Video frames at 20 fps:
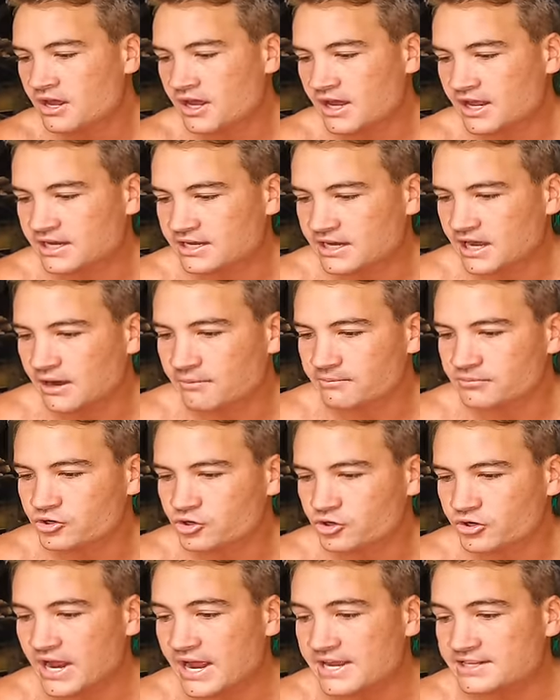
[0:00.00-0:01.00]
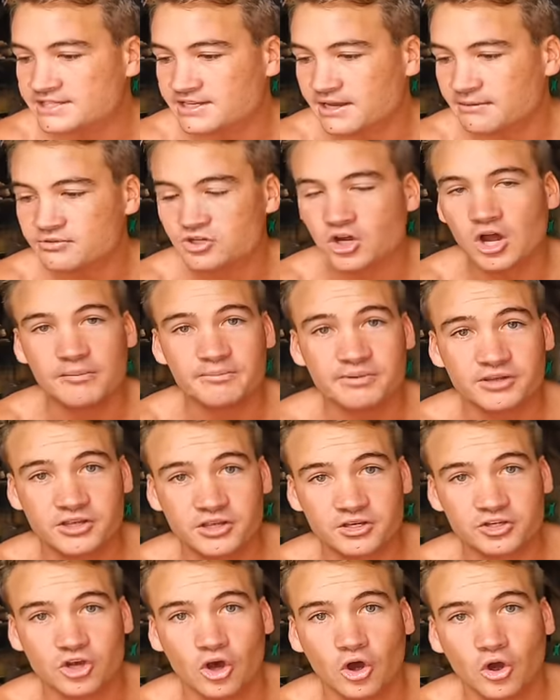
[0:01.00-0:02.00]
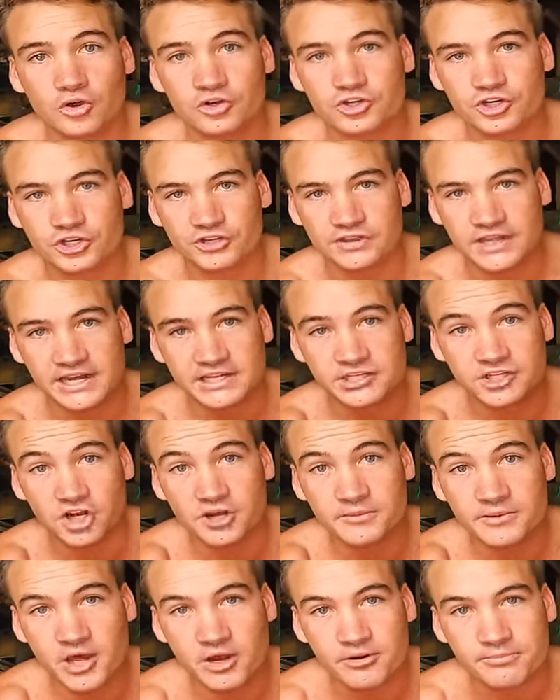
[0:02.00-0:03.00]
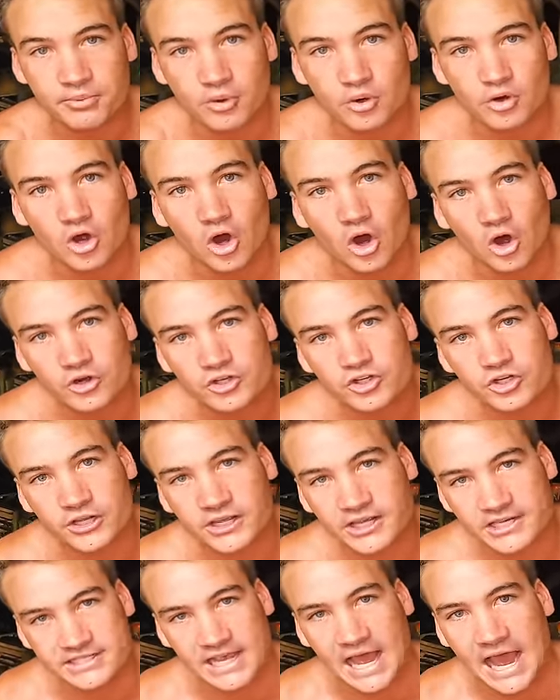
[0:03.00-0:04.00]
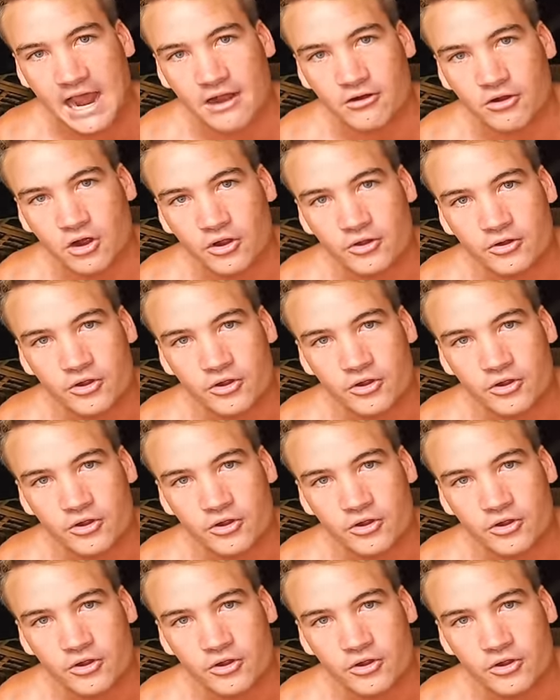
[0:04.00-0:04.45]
and um, create some type of concoction that he's gonna be able to put onto his arrow.